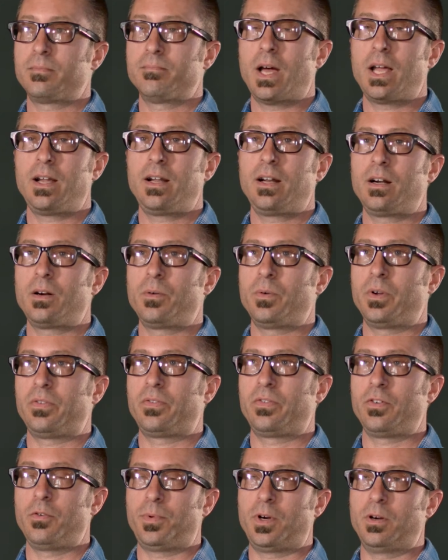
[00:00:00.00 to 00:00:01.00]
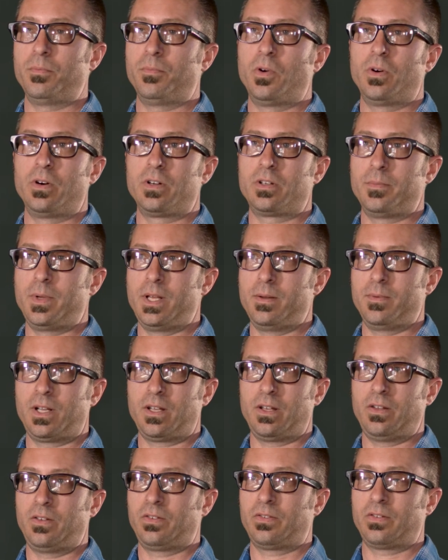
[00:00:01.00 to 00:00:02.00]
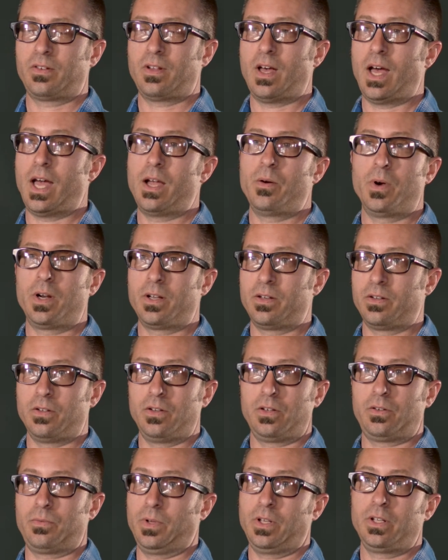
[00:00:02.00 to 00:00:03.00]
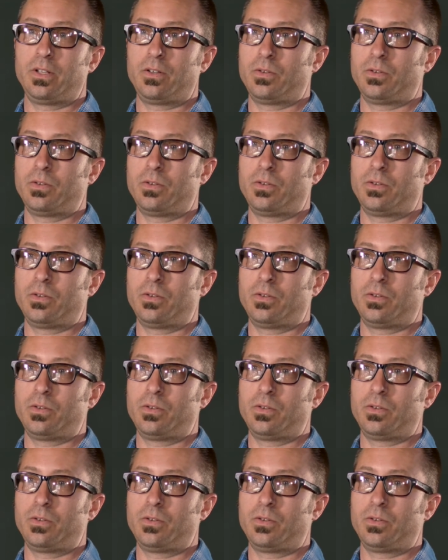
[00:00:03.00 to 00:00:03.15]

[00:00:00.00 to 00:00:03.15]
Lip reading: My hair was super important to me because I wanted to look really